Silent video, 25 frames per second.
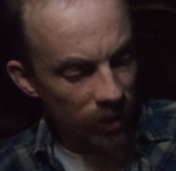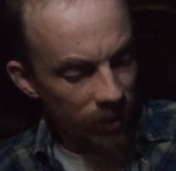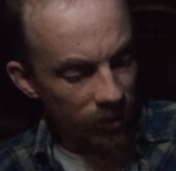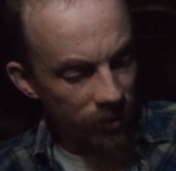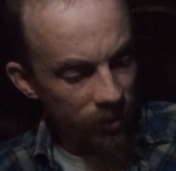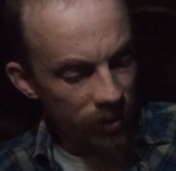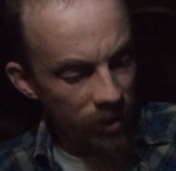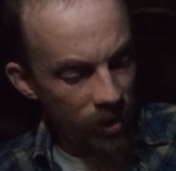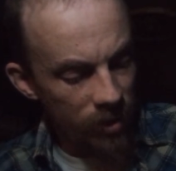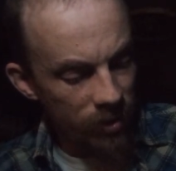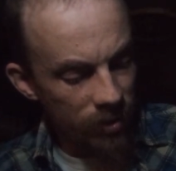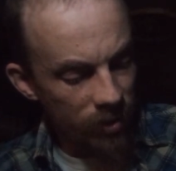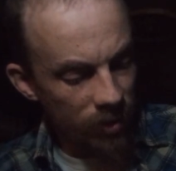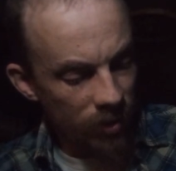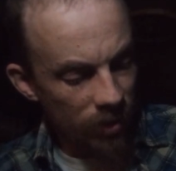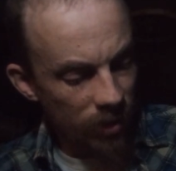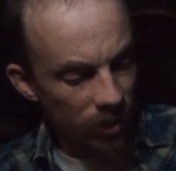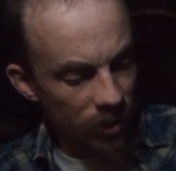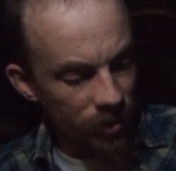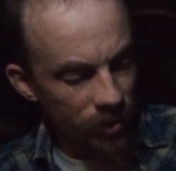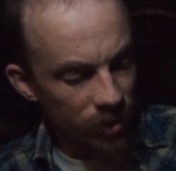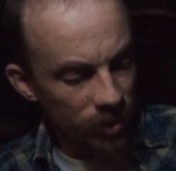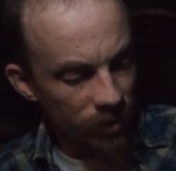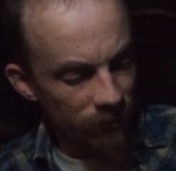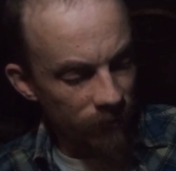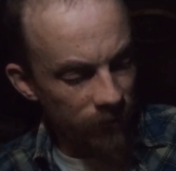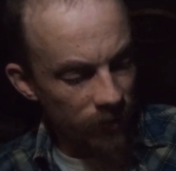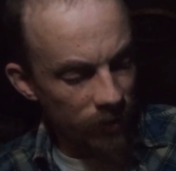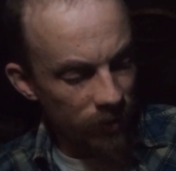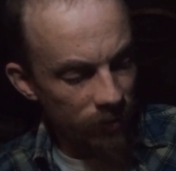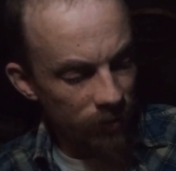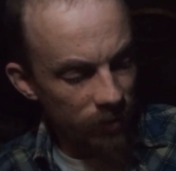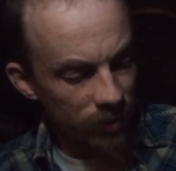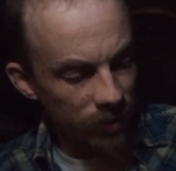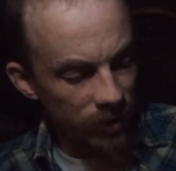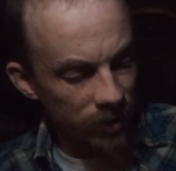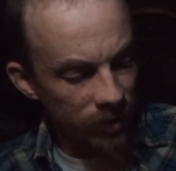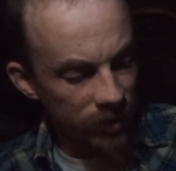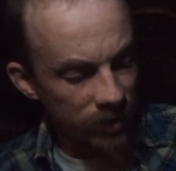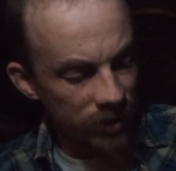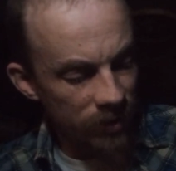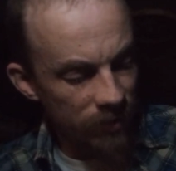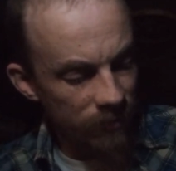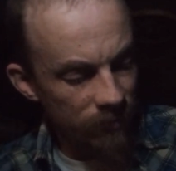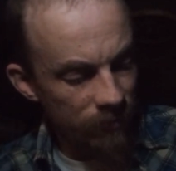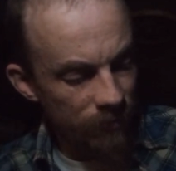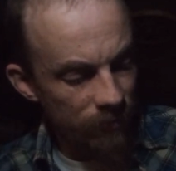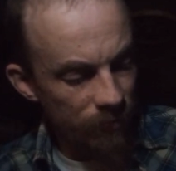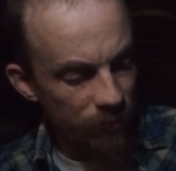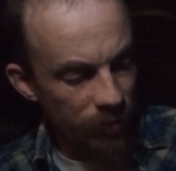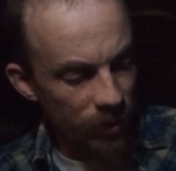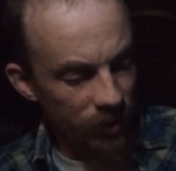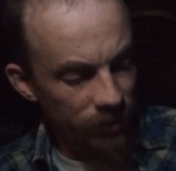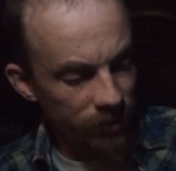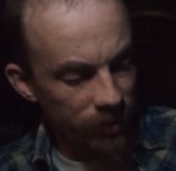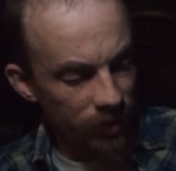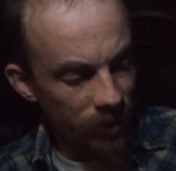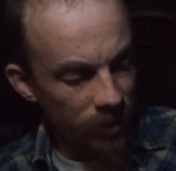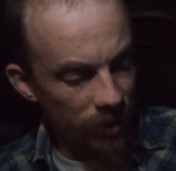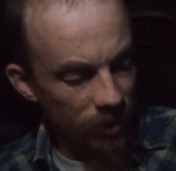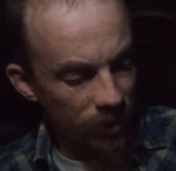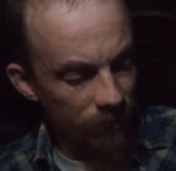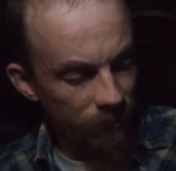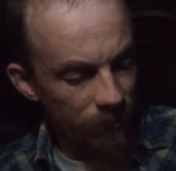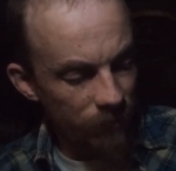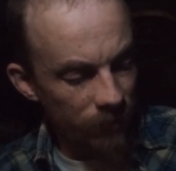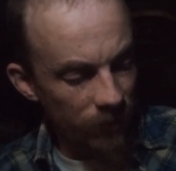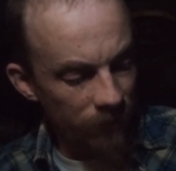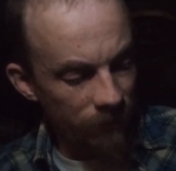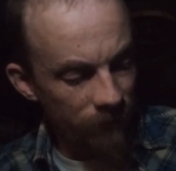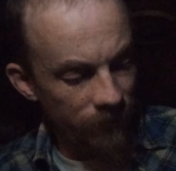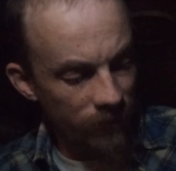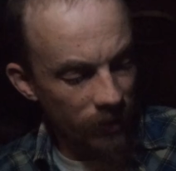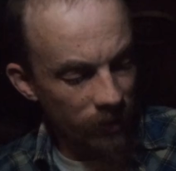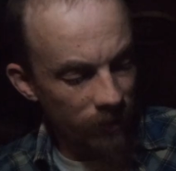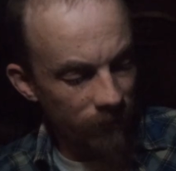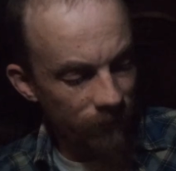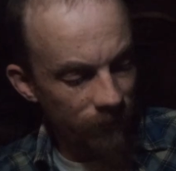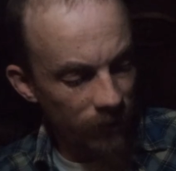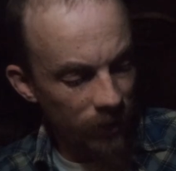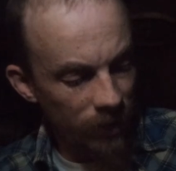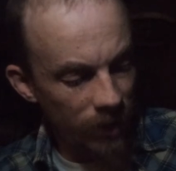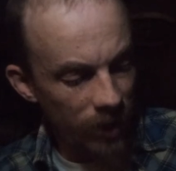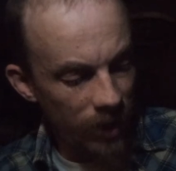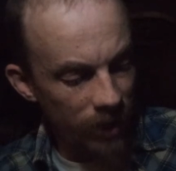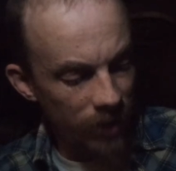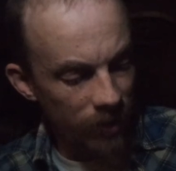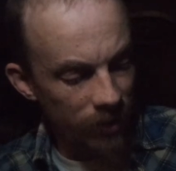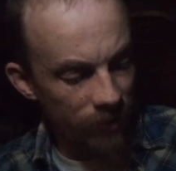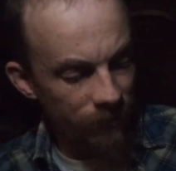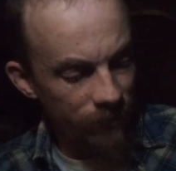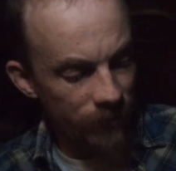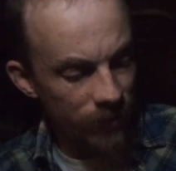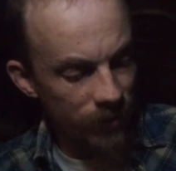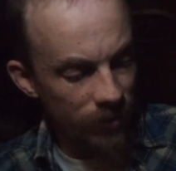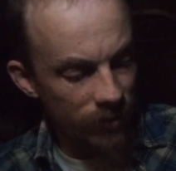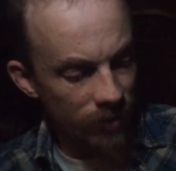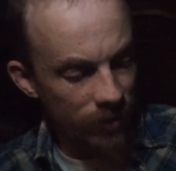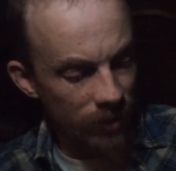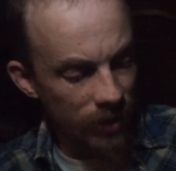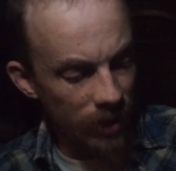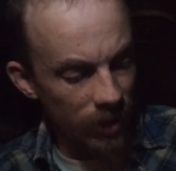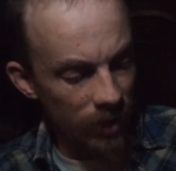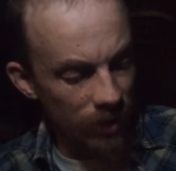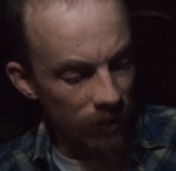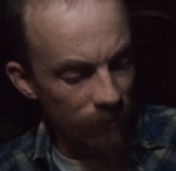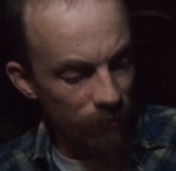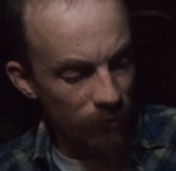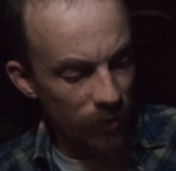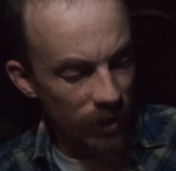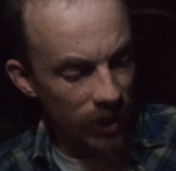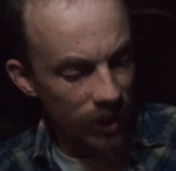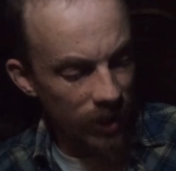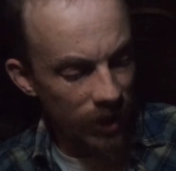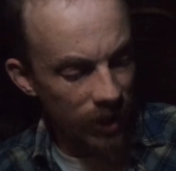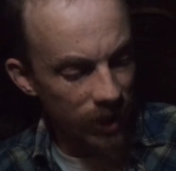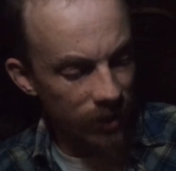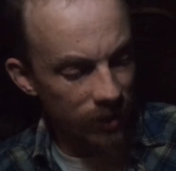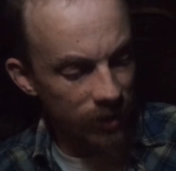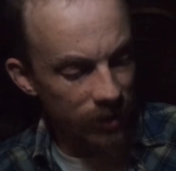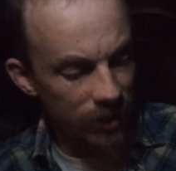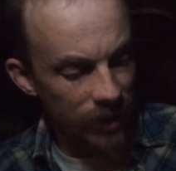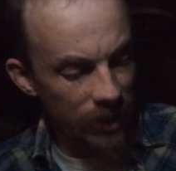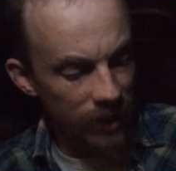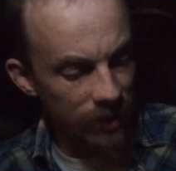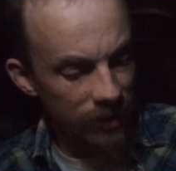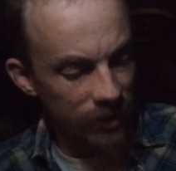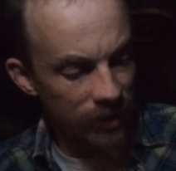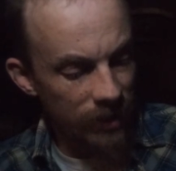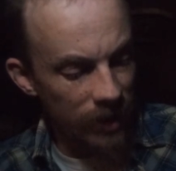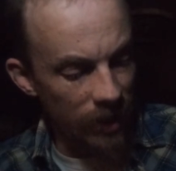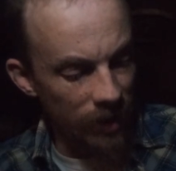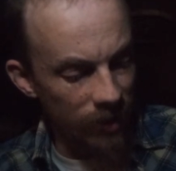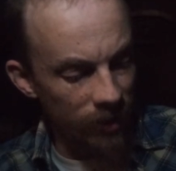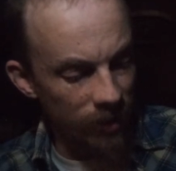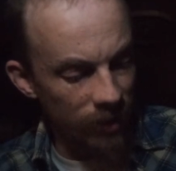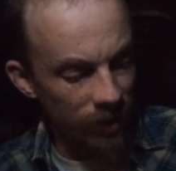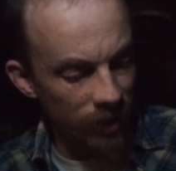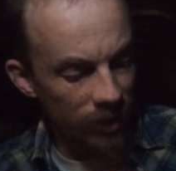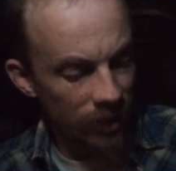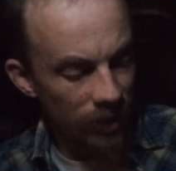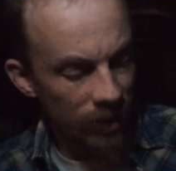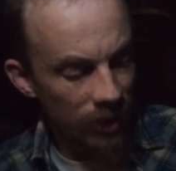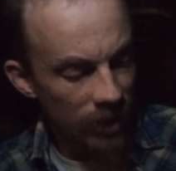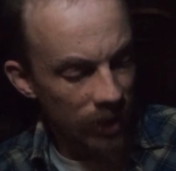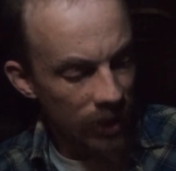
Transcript: the underculture vote is building up a fearful head of steam behind Ted Kennedy,